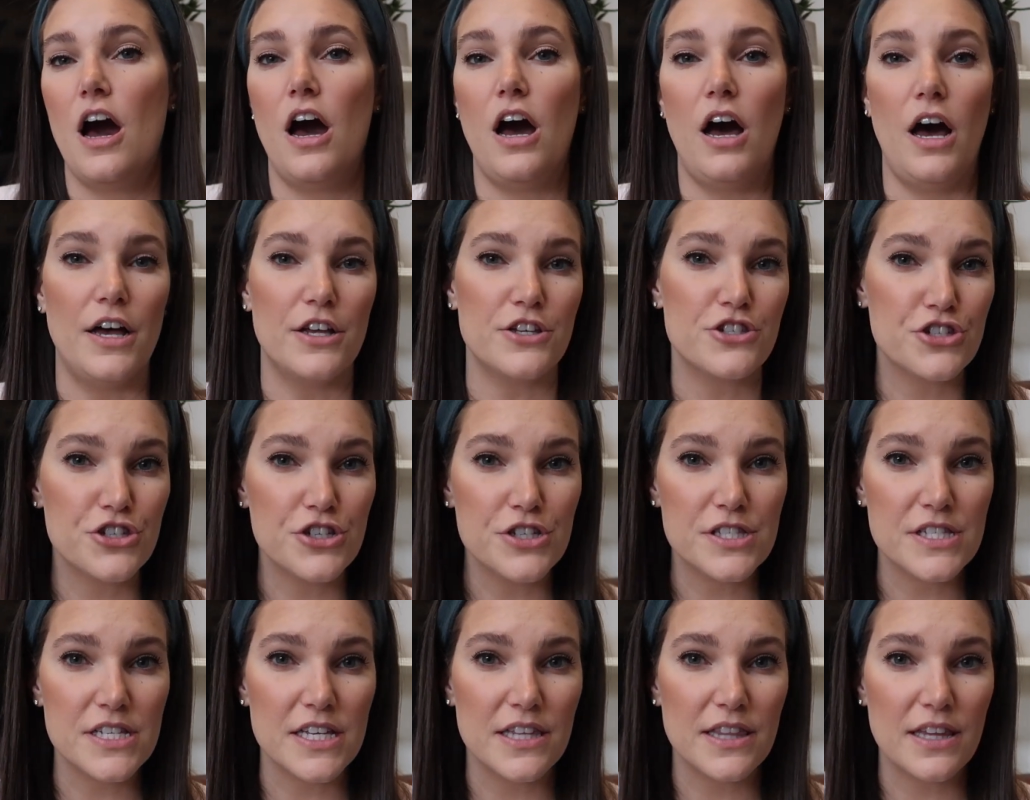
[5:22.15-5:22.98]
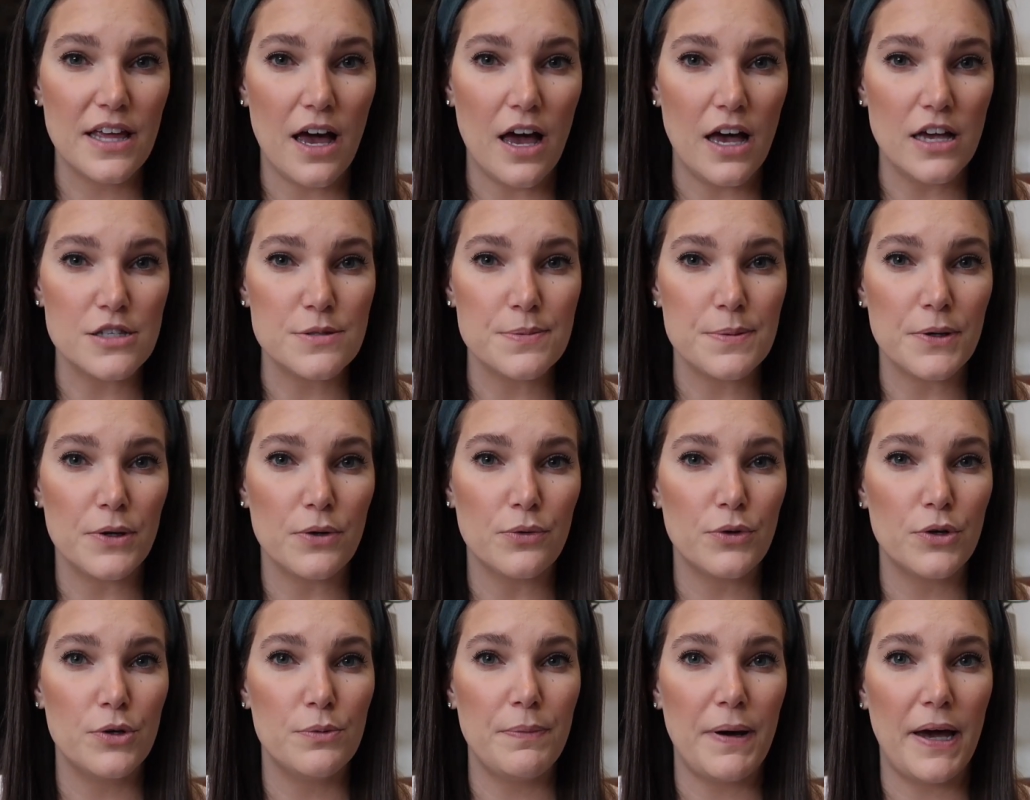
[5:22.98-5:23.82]
us just in the hospital
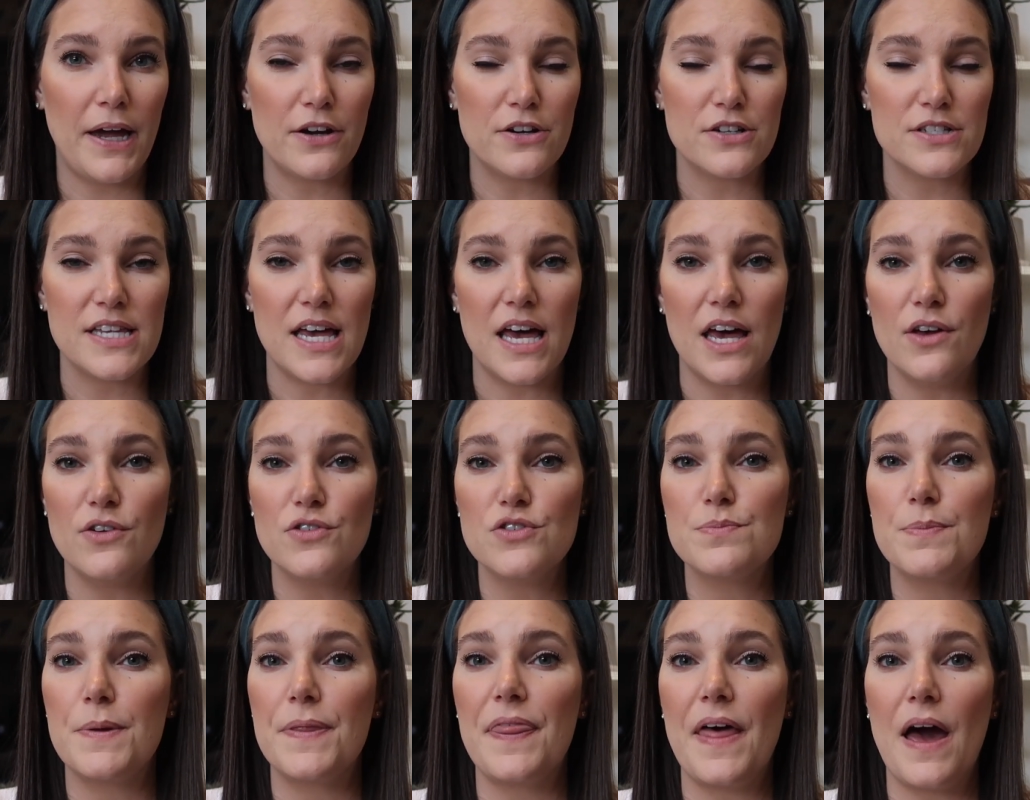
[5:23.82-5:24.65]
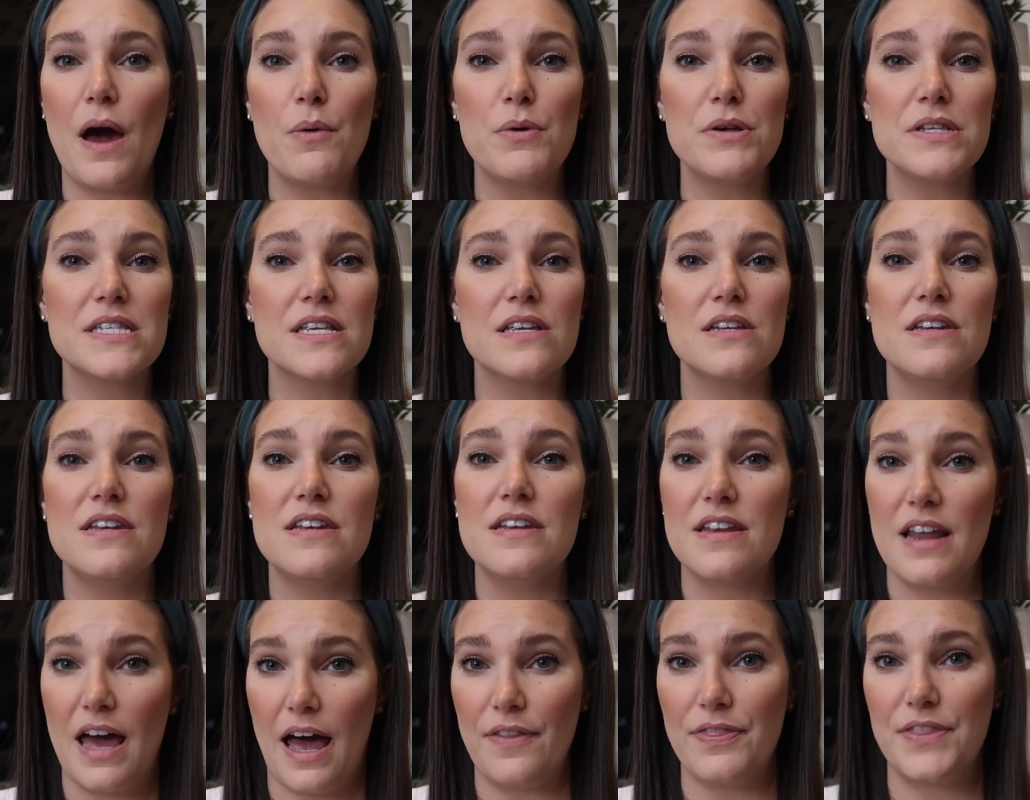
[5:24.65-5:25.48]
room by ourselves, but that was
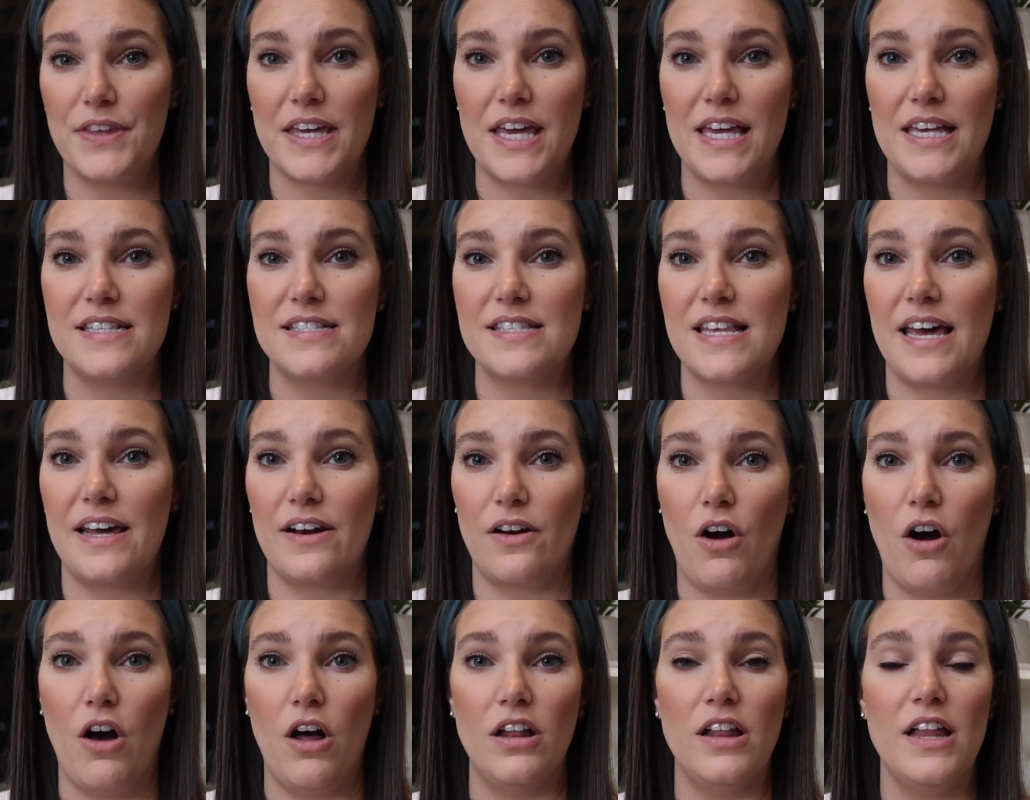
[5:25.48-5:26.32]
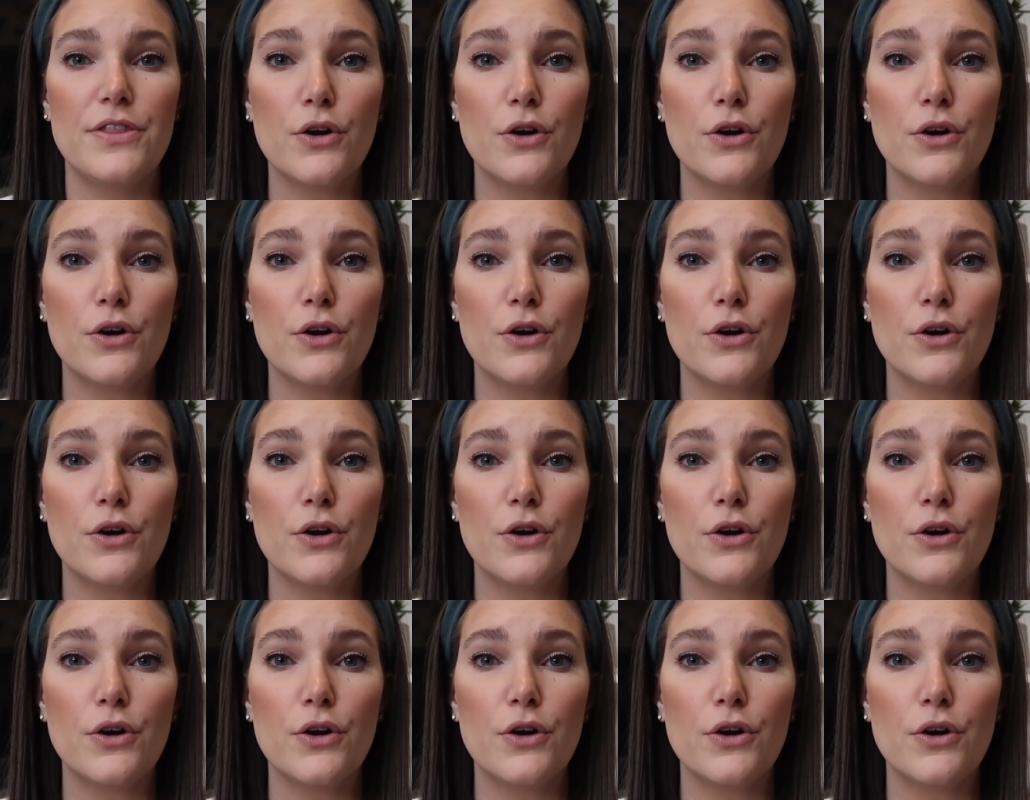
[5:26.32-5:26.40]
not the case at all.